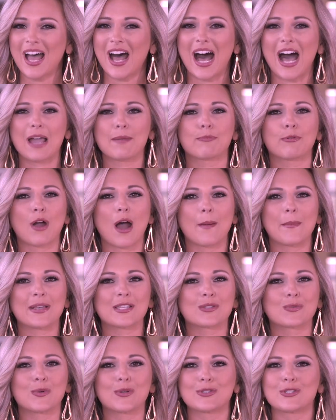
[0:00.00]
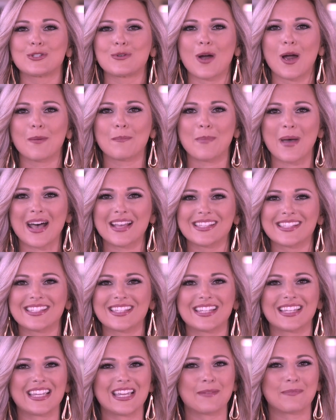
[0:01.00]
I promise we'll do our best
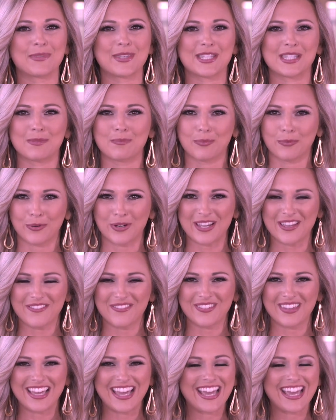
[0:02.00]
to keep this brief,